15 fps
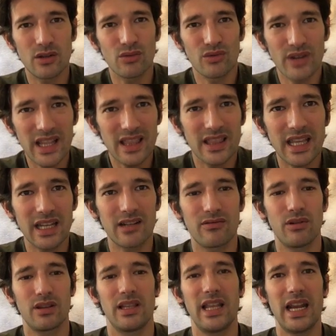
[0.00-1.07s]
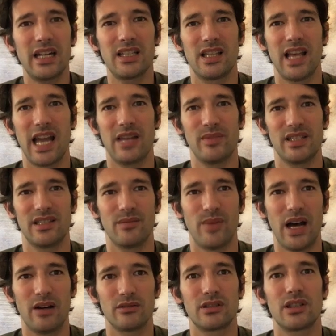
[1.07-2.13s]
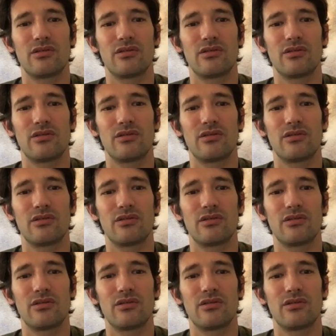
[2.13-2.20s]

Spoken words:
rethink what their time is about,